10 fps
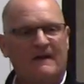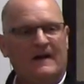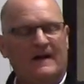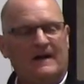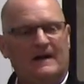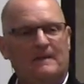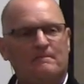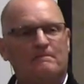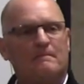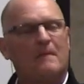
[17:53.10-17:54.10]

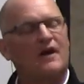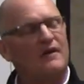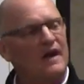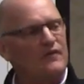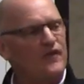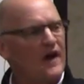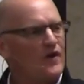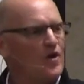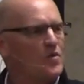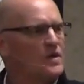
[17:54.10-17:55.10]
Um, my
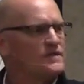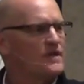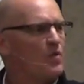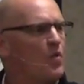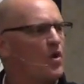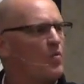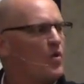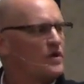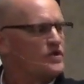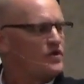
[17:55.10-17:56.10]
grandfather, who was a World
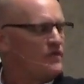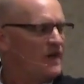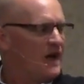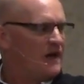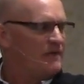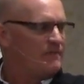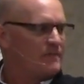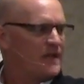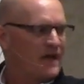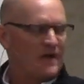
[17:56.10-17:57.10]
War II
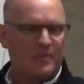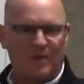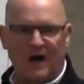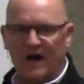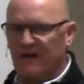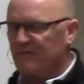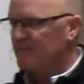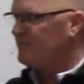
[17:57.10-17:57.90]
vet, Kenneth Bryant,